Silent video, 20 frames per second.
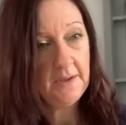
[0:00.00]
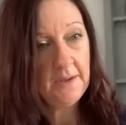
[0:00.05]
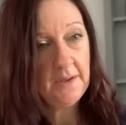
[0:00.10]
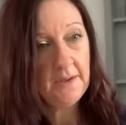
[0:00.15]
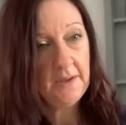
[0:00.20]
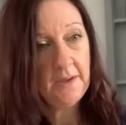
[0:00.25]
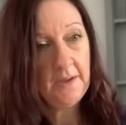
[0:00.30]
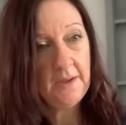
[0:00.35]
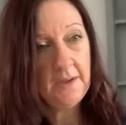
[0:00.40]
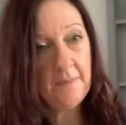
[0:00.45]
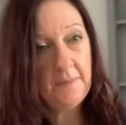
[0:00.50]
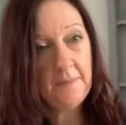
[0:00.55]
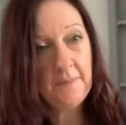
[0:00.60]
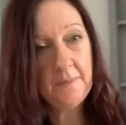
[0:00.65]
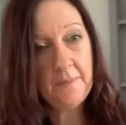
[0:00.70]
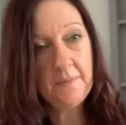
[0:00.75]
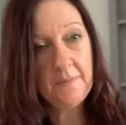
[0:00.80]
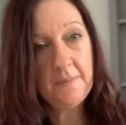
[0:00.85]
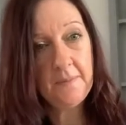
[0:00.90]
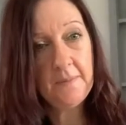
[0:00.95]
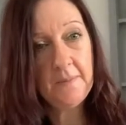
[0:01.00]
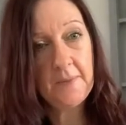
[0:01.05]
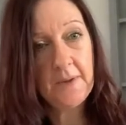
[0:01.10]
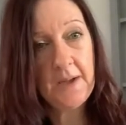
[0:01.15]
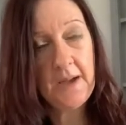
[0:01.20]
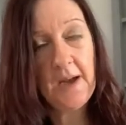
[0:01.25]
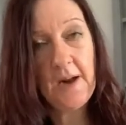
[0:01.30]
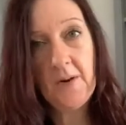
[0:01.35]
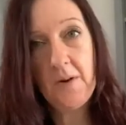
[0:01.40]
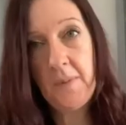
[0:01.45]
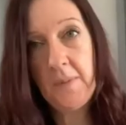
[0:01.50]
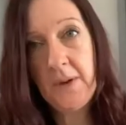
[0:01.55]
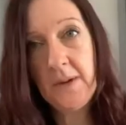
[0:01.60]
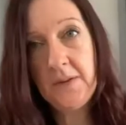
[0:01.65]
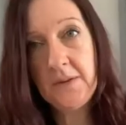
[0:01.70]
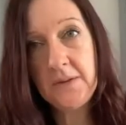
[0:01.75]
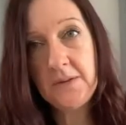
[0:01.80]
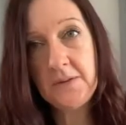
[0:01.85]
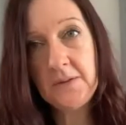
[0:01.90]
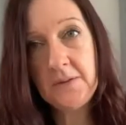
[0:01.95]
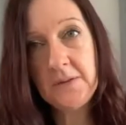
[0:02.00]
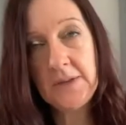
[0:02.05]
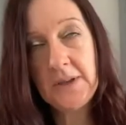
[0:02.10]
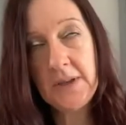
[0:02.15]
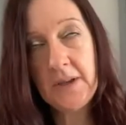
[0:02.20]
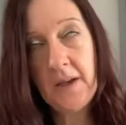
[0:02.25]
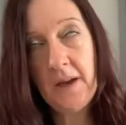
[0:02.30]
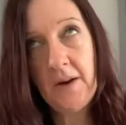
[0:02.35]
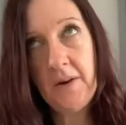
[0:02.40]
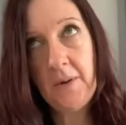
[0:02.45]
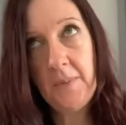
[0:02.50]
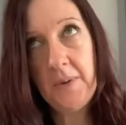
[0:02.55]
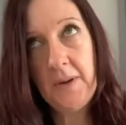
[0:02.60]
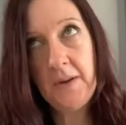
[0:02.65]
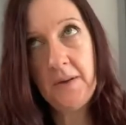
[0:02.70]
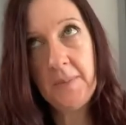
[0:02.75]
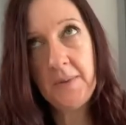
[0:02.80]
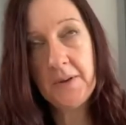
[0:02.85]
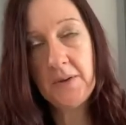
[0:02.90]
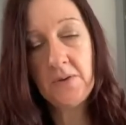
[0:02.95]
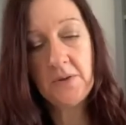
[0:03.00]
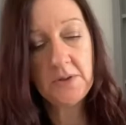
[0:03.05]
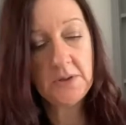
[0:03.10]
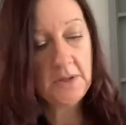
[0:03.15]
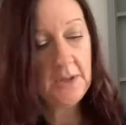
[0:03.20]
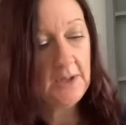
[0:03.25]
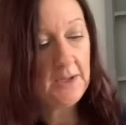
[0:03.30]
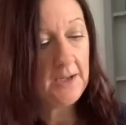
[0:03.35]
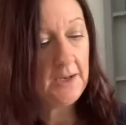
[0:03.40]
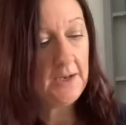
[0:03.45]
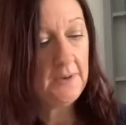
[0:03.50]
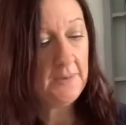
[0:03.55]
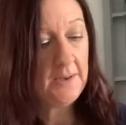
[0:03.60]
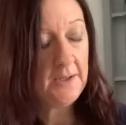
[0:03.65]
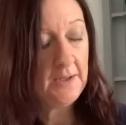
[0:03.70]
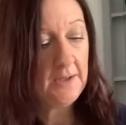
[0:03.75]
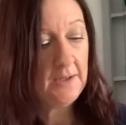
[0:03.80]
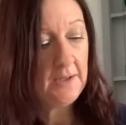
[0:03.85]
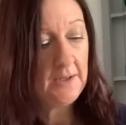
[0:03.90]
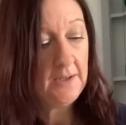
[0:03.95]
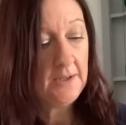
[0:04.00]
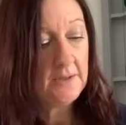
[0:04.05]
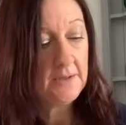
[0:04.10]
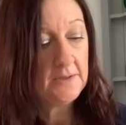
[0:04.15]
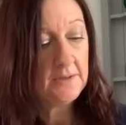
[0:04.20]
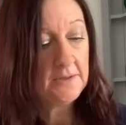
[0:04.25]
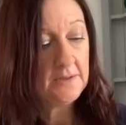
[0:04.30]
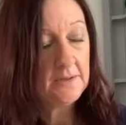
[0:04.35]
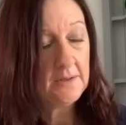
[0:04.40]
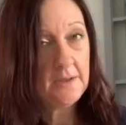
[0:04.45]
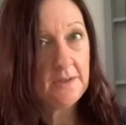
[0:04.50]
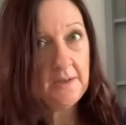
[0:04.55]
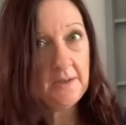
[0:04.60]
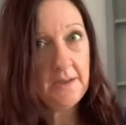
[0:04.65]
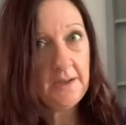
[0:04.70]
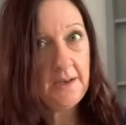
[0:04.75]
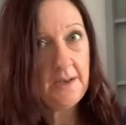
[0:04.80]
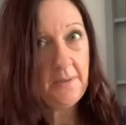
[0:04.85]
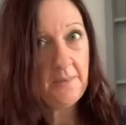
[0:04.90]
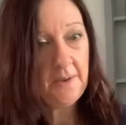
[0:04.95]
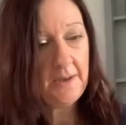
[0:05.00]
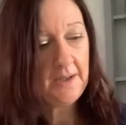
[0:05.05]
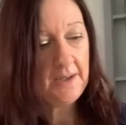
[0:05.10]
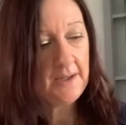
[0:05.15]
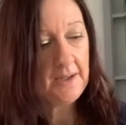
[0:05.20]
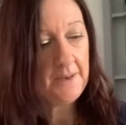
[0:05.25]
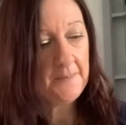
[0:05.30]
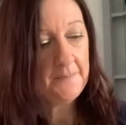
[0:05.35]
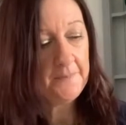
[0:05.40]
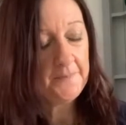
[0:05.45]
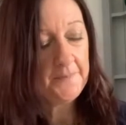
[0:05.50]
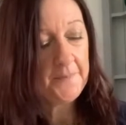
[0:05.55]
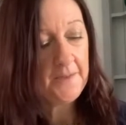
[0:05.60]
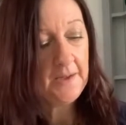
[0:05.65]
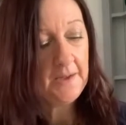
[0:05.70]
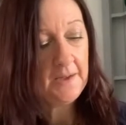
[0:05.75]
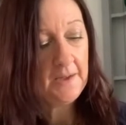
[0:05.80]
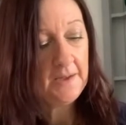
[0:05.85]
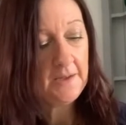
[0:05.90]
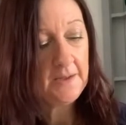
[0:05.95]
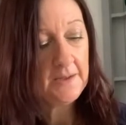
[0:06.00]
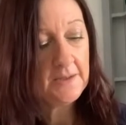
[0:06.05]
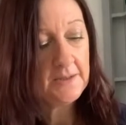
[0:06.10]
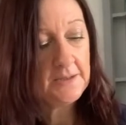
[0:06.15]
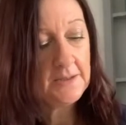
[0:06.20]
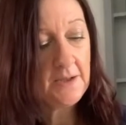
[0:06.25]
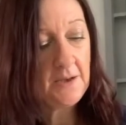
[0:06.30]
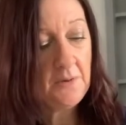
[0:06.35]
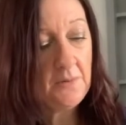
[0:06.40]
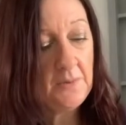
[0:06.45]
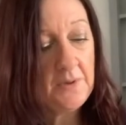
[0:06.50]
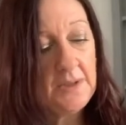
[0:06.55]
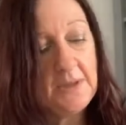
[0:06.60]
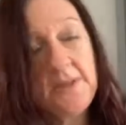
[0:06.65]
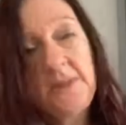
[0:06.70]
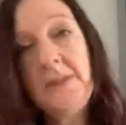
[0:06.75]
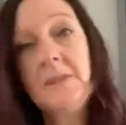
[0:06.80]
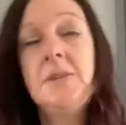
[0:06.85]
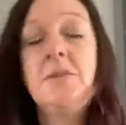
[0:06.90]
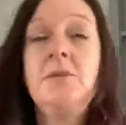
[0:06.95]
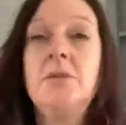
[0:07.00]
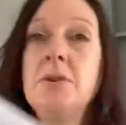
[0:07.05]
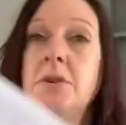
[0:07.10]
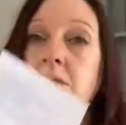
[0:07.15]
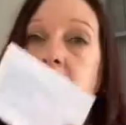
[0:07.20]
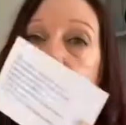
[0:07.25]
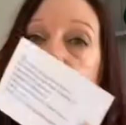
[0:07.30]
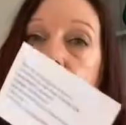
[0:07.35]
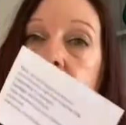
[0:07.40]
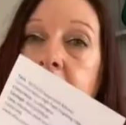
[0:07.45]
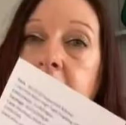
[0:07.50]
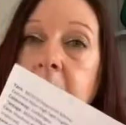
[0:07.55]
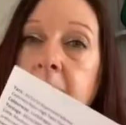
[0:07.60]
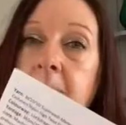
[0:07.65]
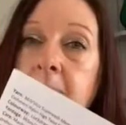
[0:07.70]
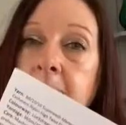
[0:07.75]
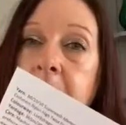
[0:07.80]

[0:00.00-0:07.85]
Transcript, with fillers: Um, caramel, salty caramel. Oh anyway, anyway again so this is Luck Dragon